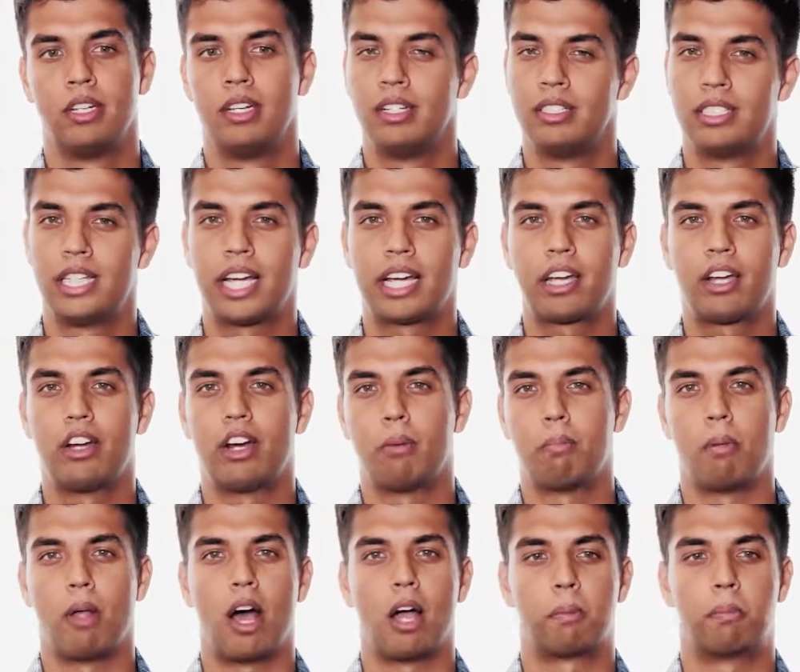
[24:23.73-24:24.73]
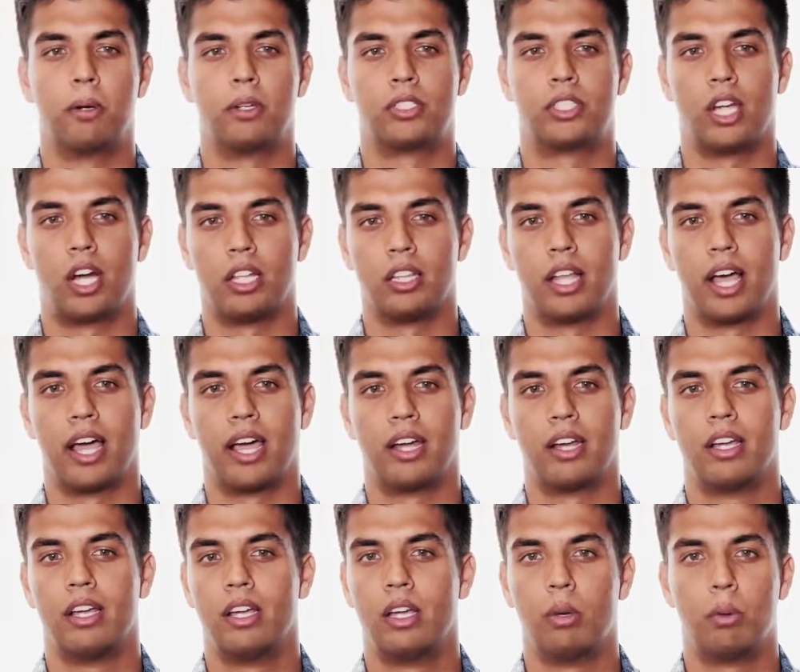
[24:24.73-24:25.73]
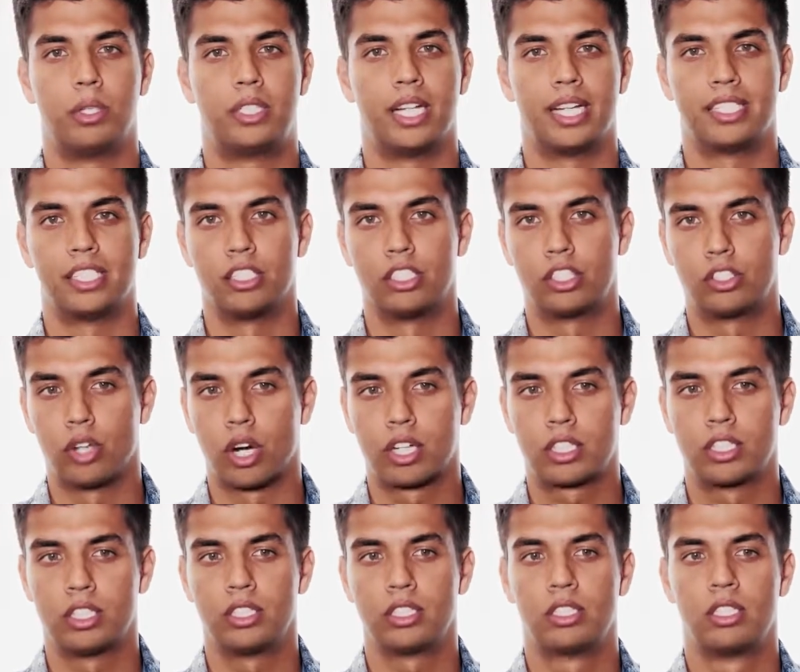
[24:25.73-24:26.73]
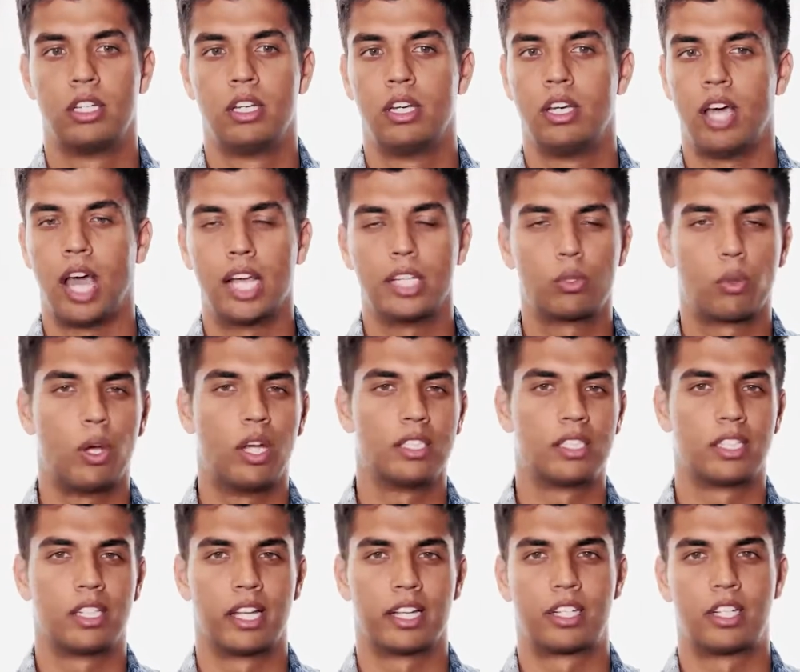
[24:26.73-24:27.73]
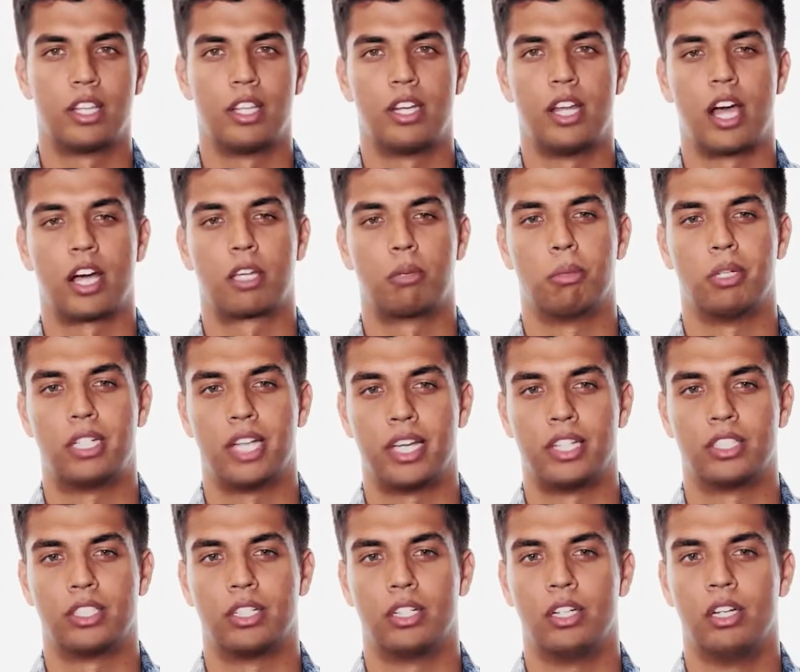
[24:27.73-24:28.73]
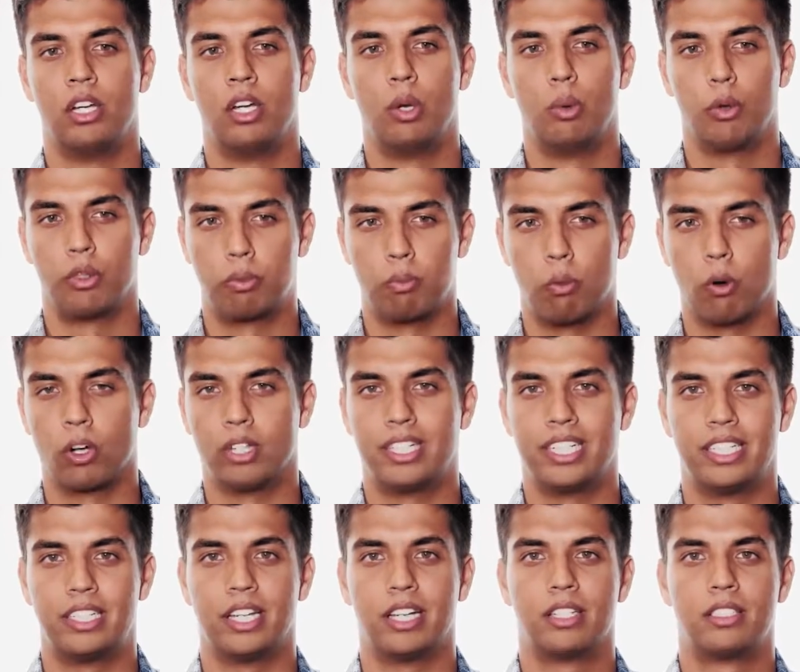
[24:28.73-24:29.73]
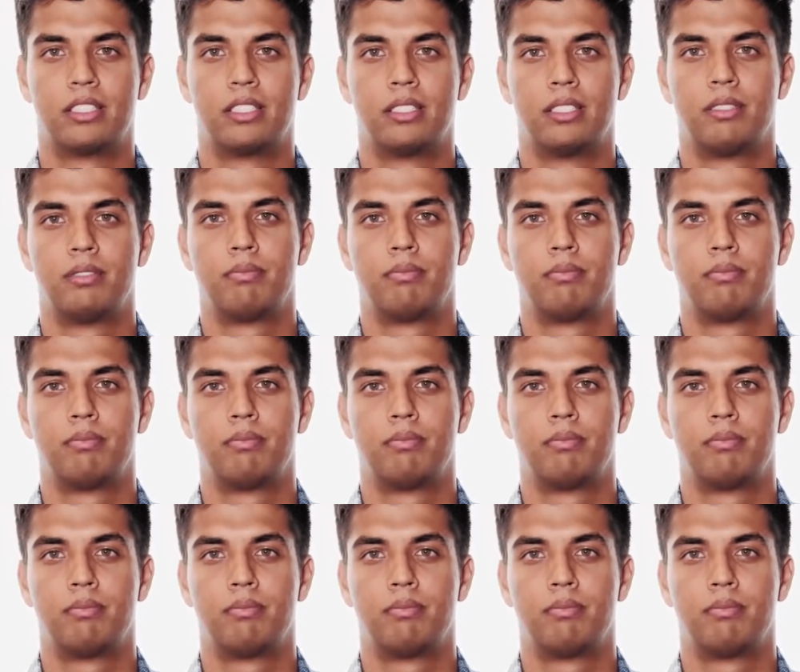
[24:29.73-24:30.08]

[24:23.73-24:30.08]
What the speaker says: check out our blog post online, which has instructions as well as a link to the documentation with more details.